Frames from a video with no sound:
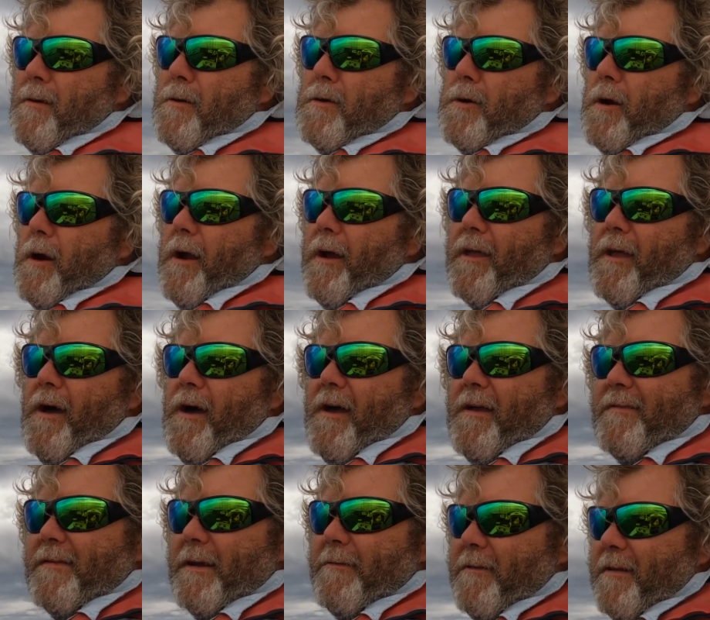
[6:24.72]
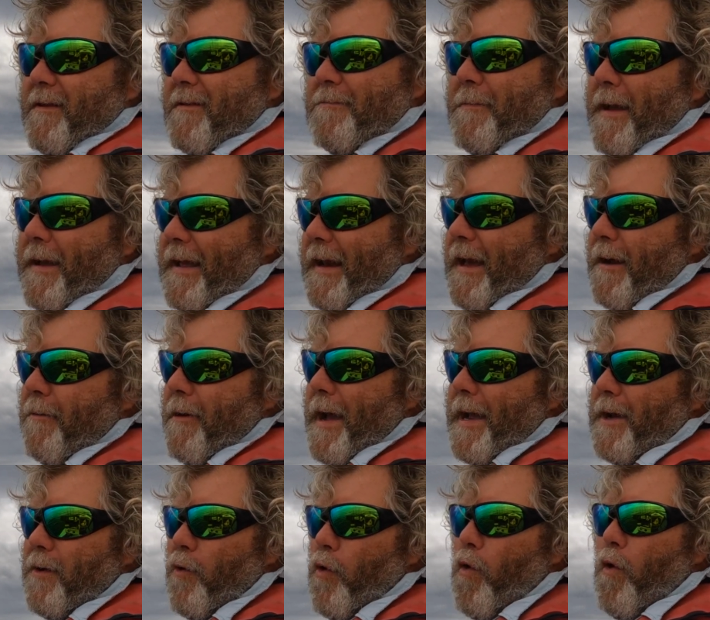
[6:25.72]
Alright guys, so we're just making our
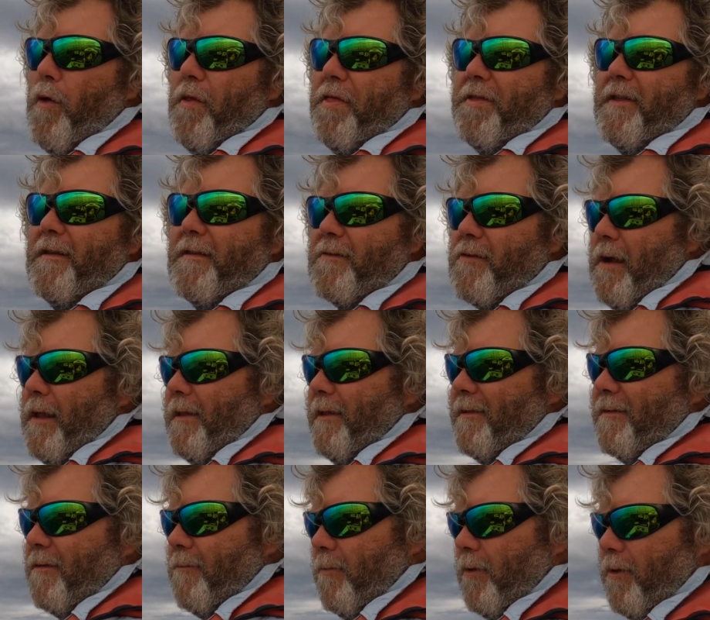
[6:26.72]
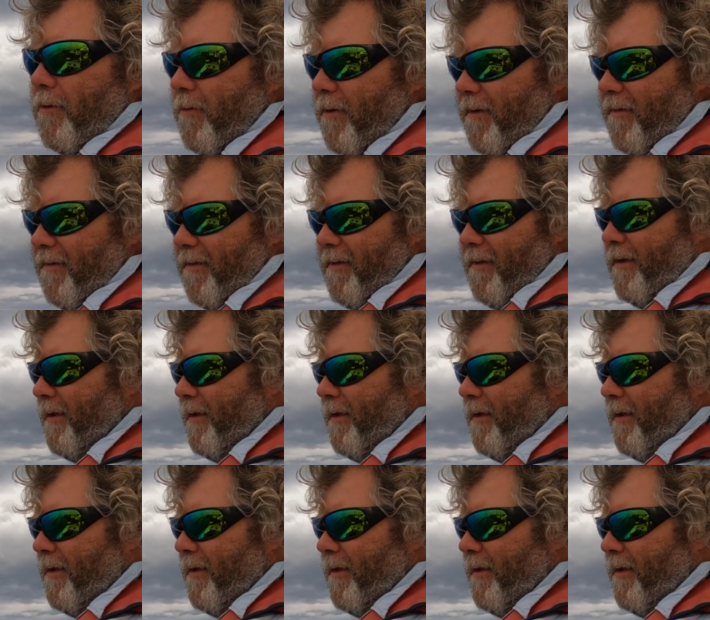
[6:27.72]
way north, just trolling some lures,